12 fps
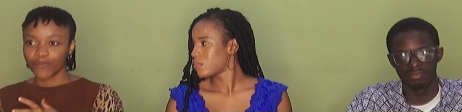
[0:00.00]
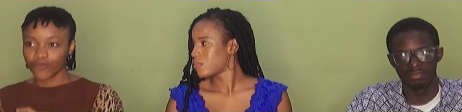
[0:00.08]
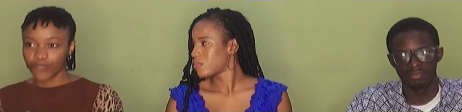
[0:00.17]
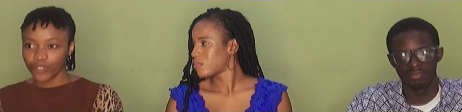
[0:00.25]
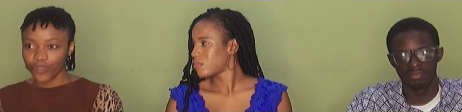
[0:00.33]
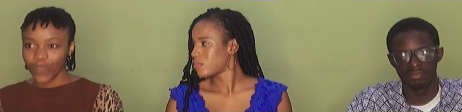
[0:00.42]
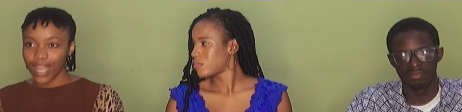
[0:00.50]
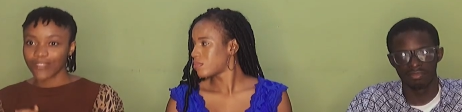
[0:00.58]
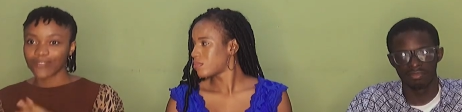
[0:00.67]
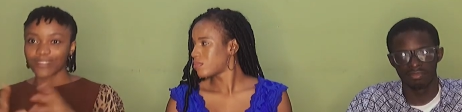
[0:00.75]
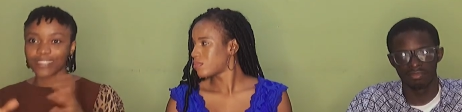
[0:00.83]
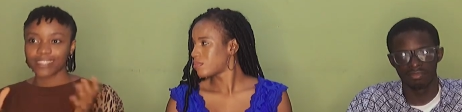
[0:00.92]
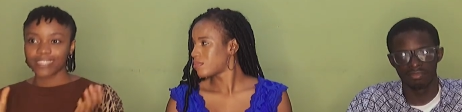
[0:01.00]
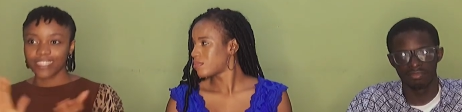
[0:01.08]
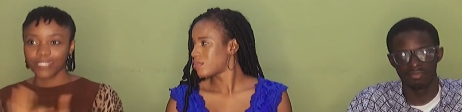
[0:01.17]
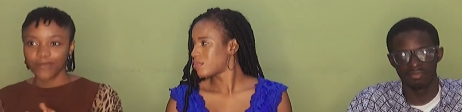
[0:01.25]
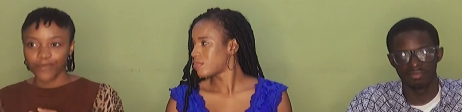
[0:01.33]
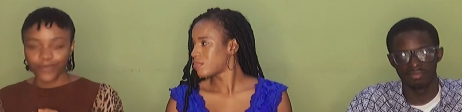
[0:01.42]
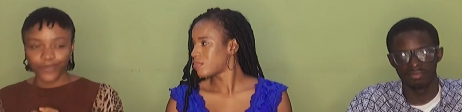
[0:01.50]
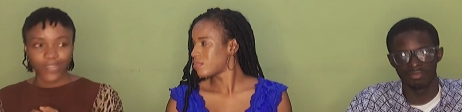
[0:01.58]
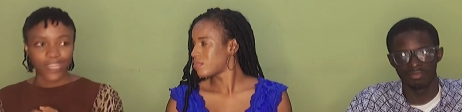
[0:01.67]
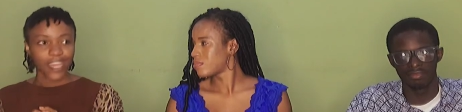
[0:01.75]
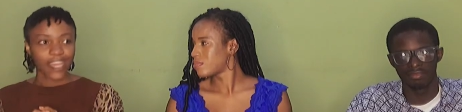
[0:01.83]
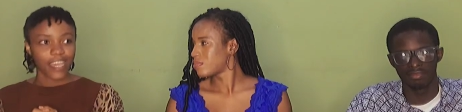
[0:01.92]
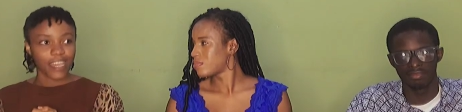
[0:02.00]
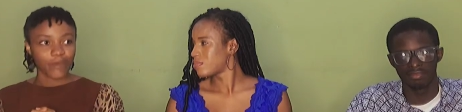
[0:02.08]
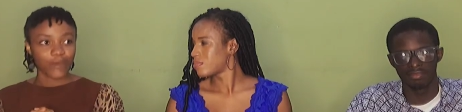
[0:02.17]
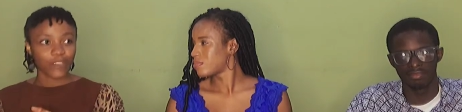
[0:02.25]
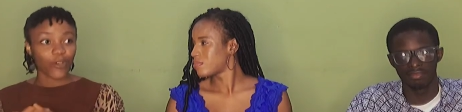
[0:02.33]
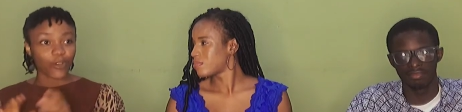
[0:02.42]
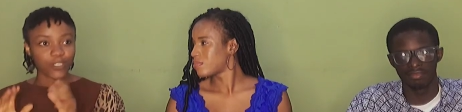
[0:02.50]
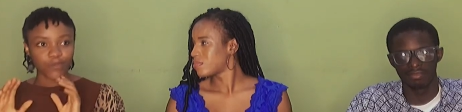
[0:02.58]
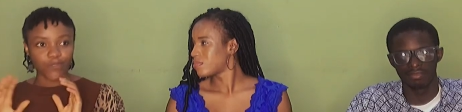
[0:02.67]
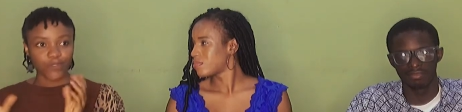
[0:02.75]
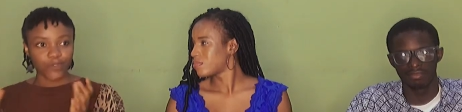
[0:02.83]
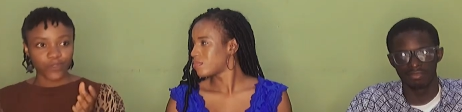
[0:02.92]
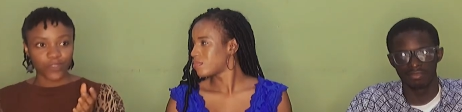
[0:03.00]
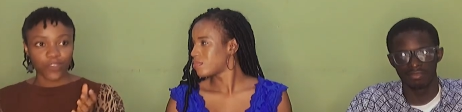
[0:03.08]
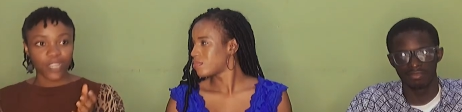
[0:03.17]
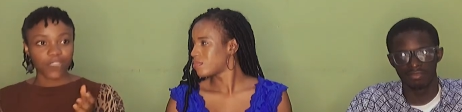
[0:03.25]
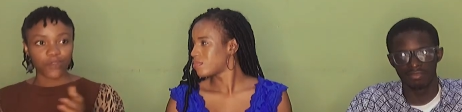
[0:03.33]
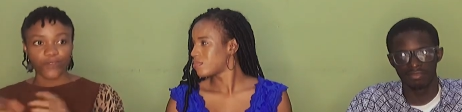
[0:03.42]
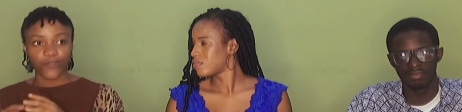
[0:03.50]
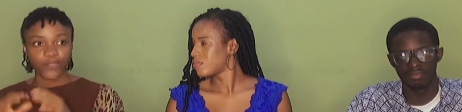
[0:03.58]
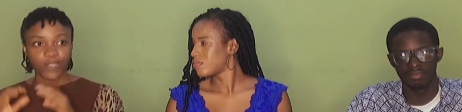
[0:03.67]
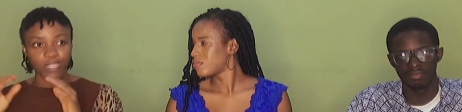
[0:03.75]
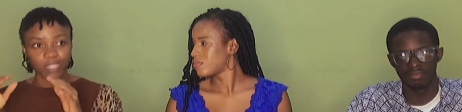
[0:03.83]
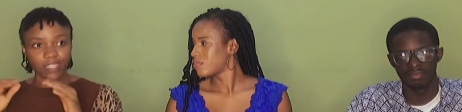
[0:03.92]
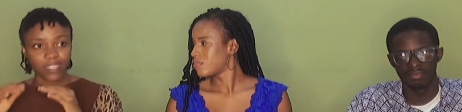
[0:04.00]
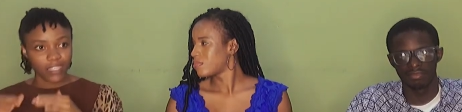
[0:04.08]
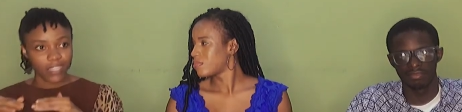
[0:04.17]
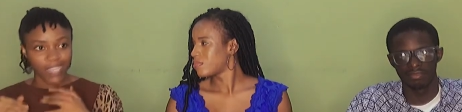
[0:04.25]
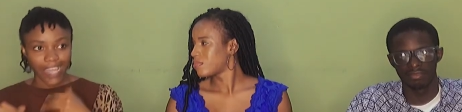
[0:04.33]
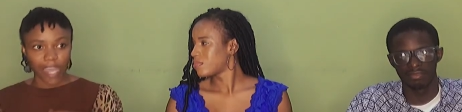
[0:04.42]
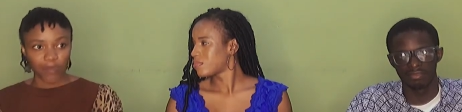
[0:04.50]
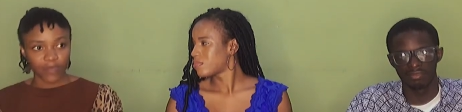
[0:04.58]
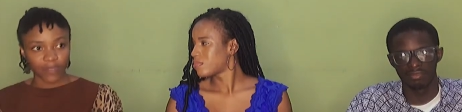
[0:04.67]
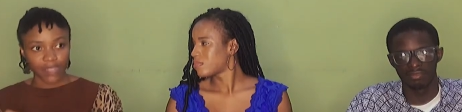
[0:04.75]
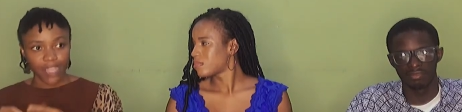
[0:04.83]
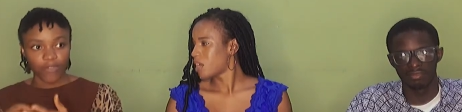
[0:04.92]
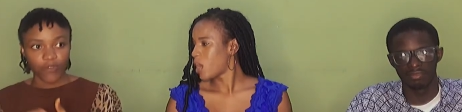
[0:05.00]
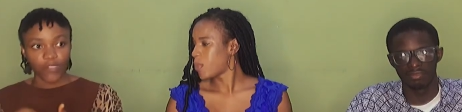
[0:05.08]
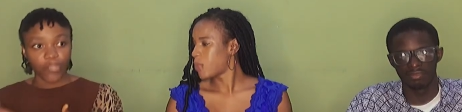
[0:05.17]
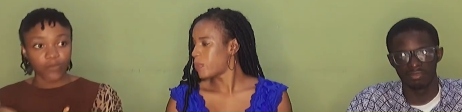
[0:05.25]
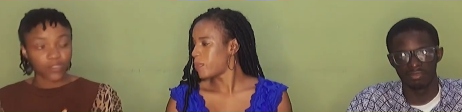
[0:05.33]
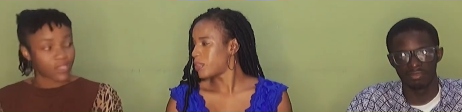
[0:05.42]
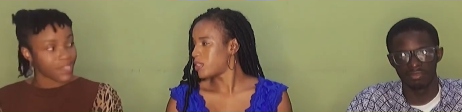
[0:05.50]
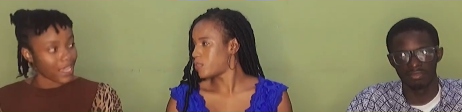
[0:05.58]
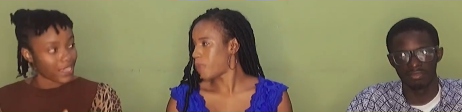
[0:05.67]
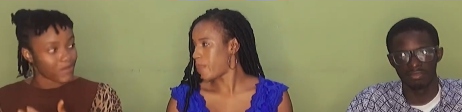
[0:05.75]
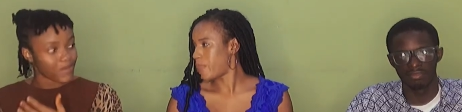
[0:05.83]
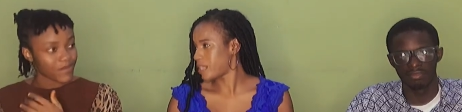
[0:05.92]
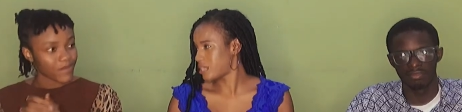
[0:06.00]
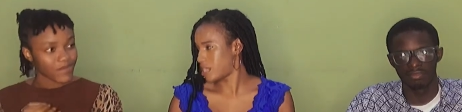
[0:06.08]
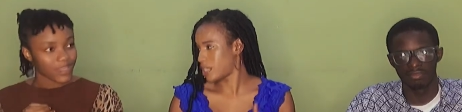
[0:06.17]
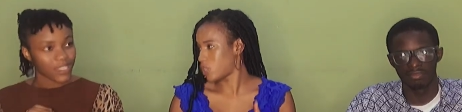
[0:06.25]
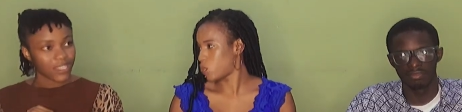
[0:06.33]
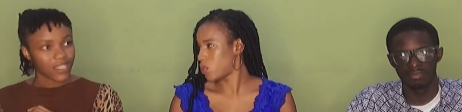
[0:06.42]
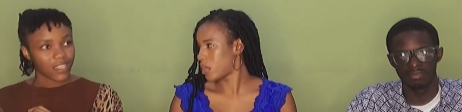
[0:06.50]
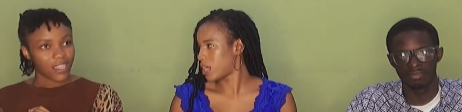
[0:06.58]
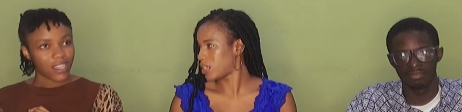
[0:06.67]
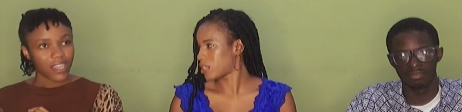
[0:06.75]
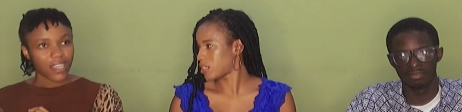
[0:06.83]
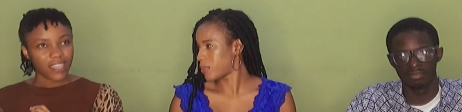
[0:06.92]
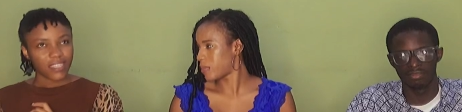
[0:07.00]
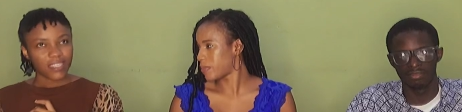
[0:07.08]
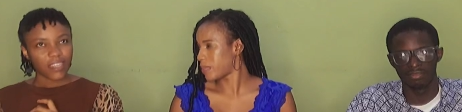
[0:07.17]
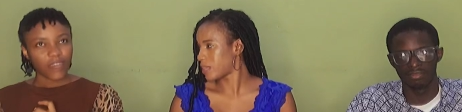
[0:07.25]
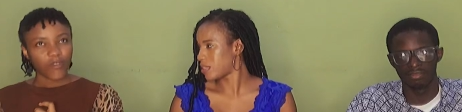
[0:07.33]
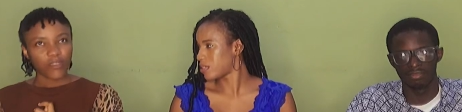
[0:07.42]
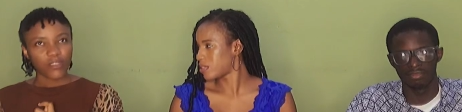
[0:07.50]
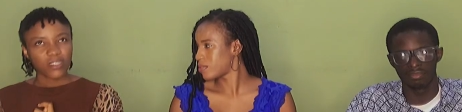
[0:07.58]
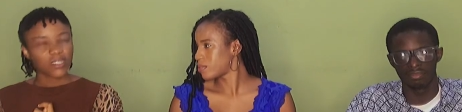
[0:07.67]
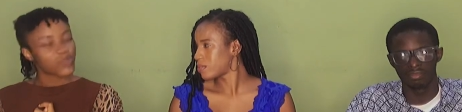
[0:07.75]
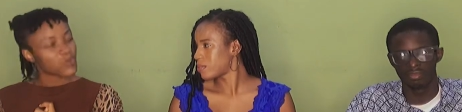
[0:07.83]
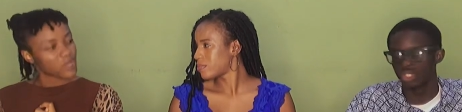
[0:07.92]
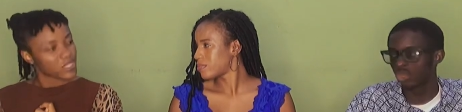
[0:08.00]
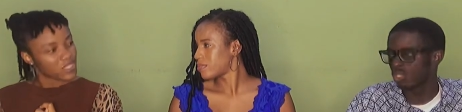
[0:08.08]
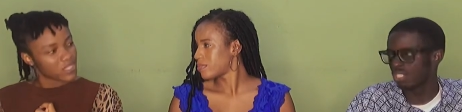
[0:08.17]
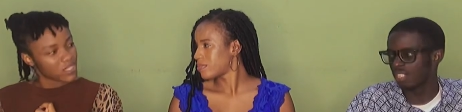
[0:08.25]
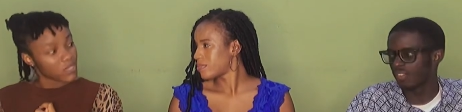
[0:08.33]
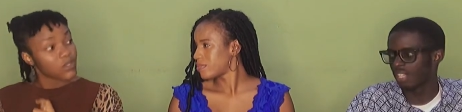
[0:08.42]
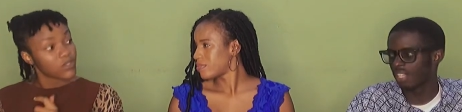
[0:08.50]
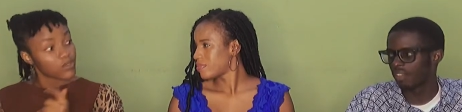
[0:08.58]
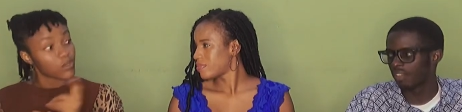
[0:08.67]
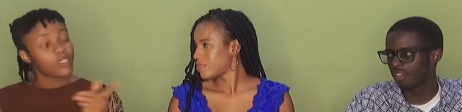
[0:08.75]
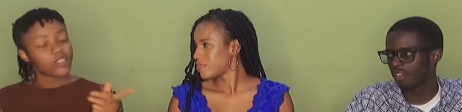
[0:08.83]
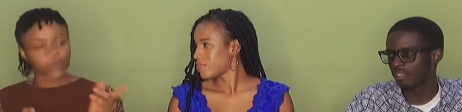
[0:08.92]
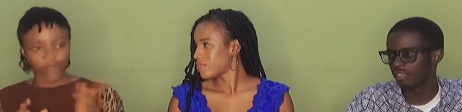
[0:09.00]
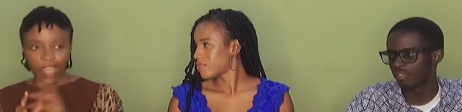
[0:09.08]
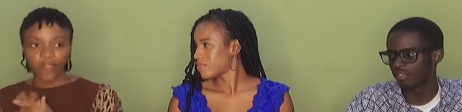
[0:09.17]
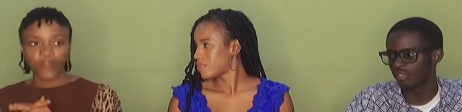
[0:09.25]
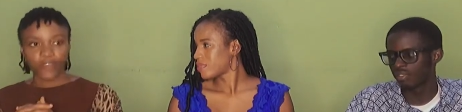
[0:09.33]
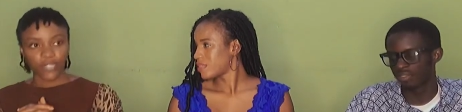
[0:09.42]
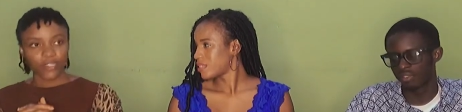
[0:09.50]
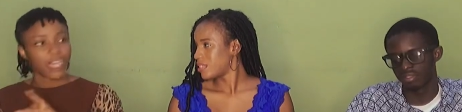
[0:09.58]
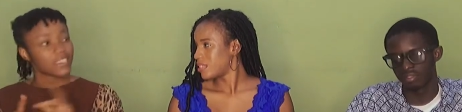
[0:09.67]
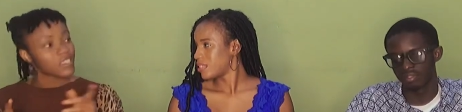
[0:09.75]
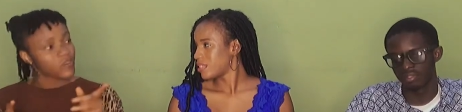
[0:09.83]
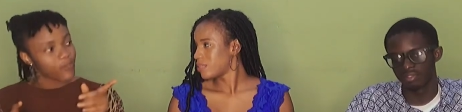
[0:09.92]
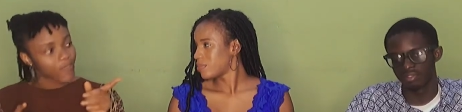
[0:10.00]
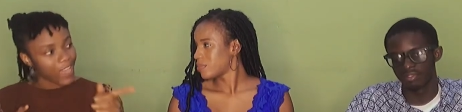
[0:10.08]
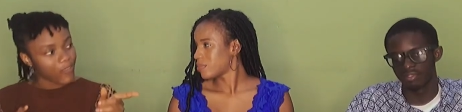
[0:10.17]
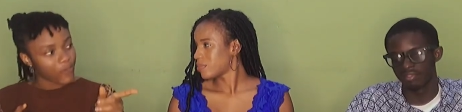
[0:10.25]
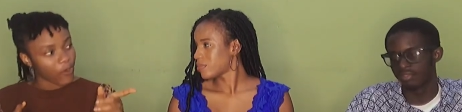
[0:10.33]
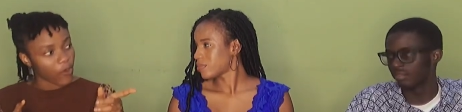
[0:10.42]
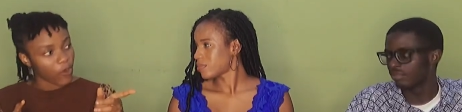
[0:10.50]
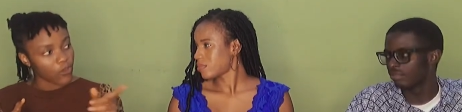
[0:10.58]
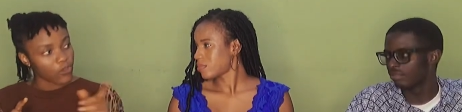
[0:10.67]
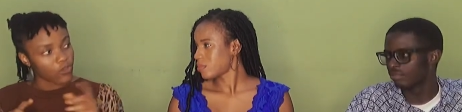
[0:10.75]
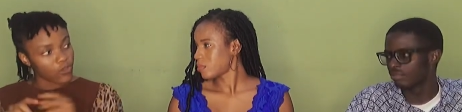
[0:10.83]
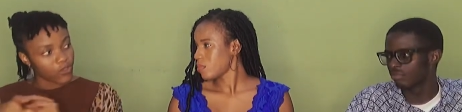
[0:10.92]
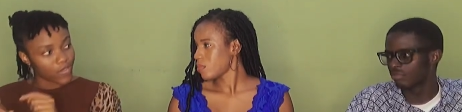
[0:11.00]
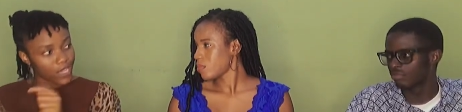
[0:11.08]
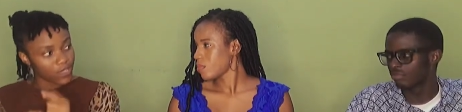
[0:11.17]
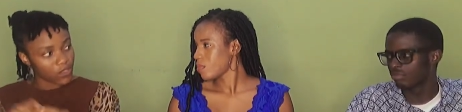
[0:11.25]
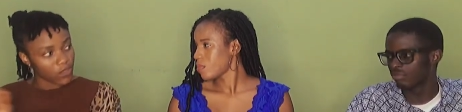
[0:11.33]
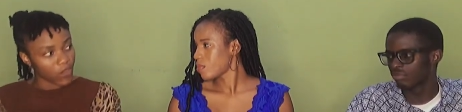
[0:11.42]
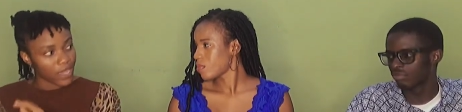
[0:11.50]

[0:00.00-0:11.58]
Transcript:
Speaker 1: push, we had to sleep um, in the hospital in order to fill in the gaps. Like for them babies per
Speaker 2: person that you will catch. Yes, what
Speaker 1: is it? 20, 25. 25, yes. I think five for you trying your